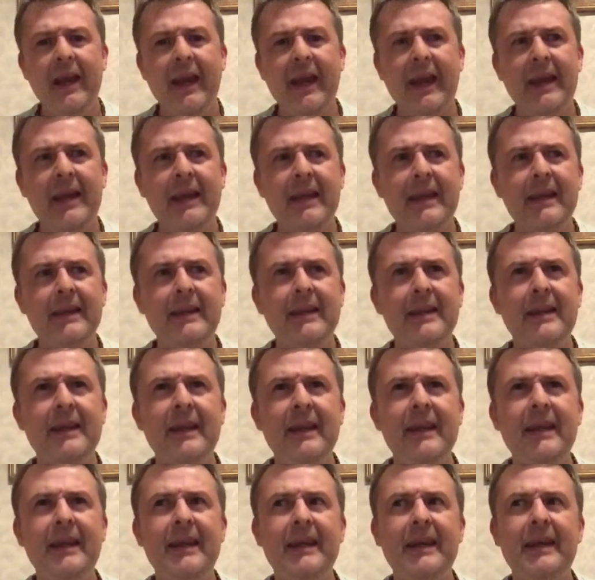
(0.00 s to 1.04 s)
In
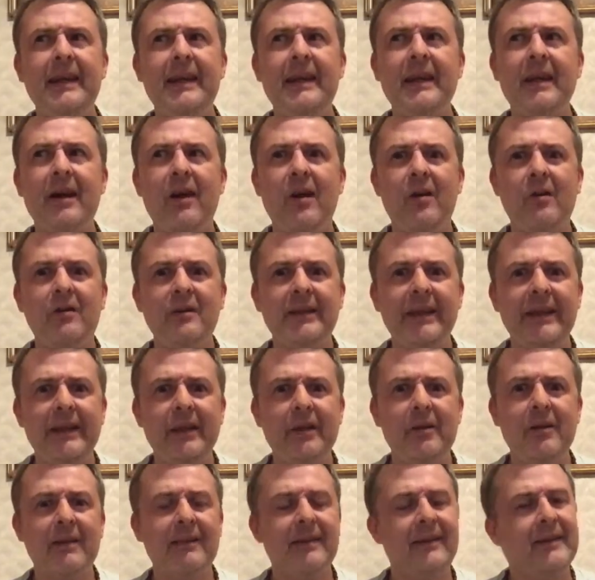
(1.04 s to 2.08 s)
the old
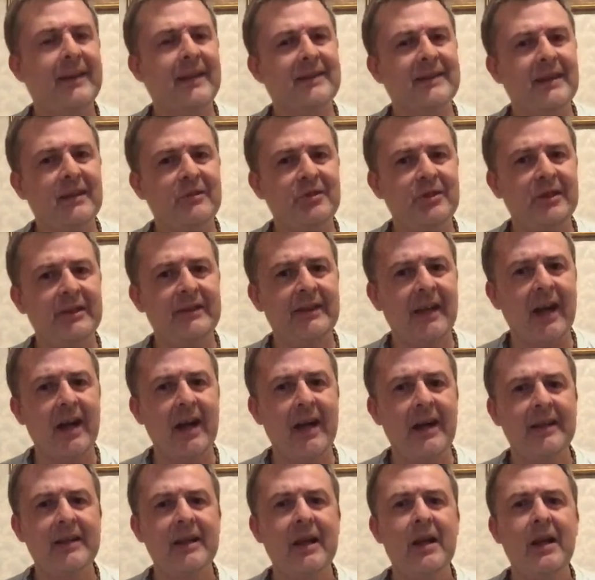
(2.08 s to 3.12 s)
EU, I think that's how she
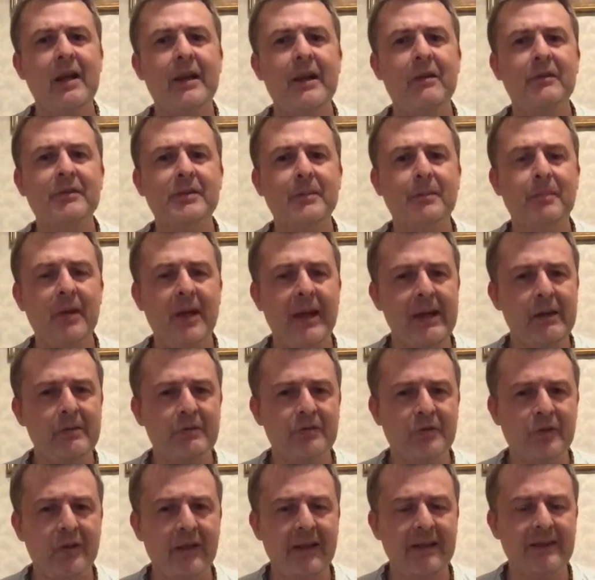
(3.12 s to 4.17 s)
died. There was a plague
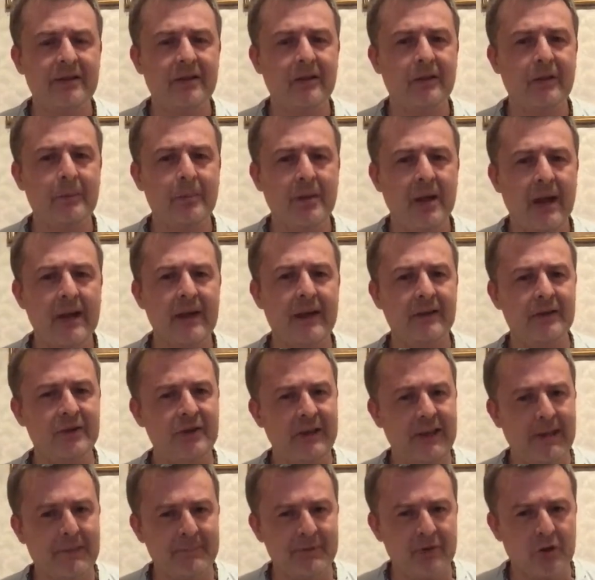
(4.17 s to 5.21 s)
was released on the planet, and
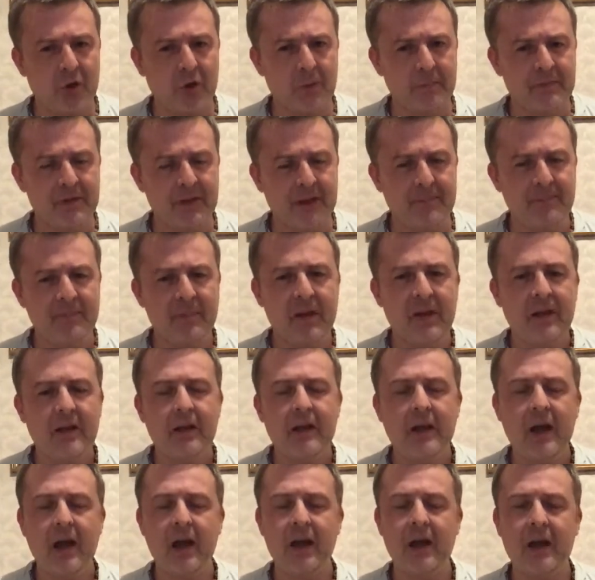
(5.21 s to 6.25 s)
she absorbed it,
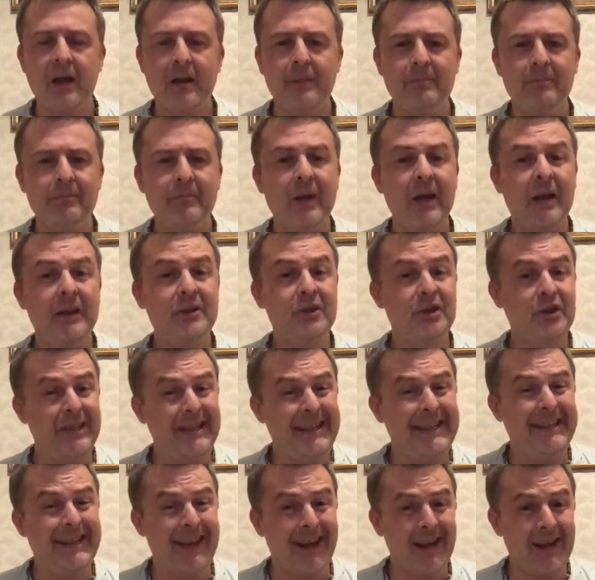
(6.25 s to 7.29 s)
um, and
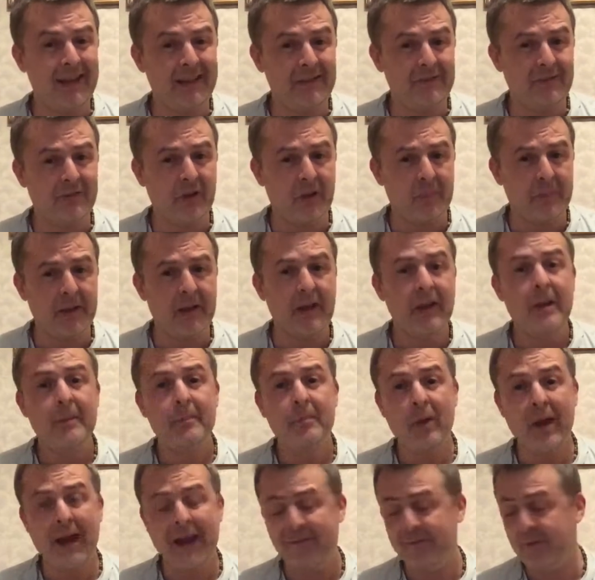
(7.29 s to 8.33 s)
she died from it.
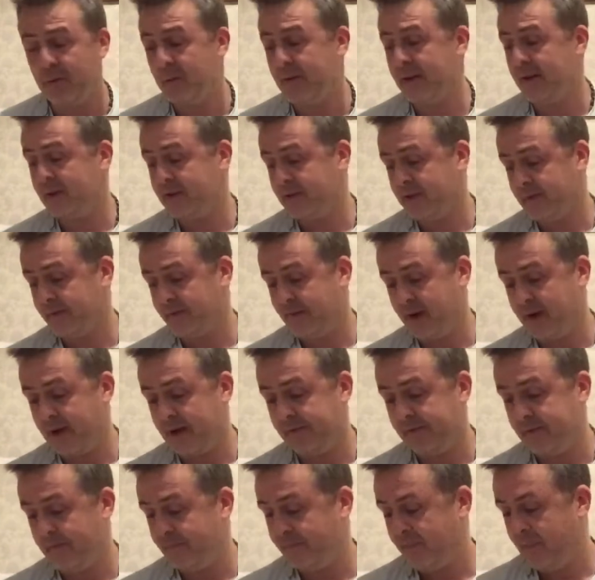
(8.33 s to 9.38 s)
But everyone else
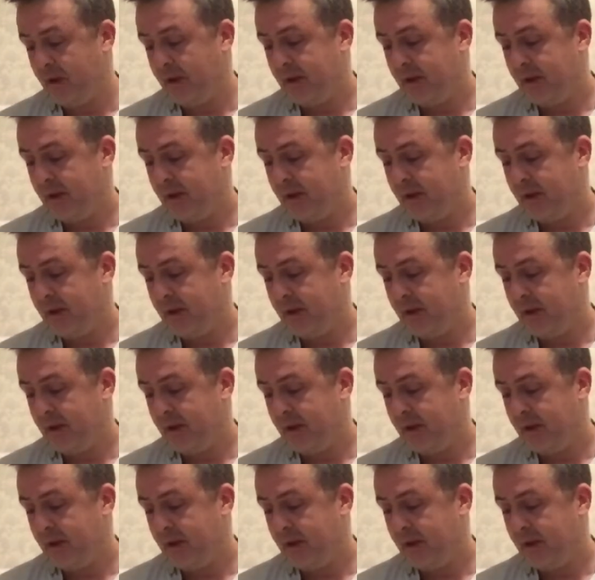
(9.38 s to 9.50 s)
survived.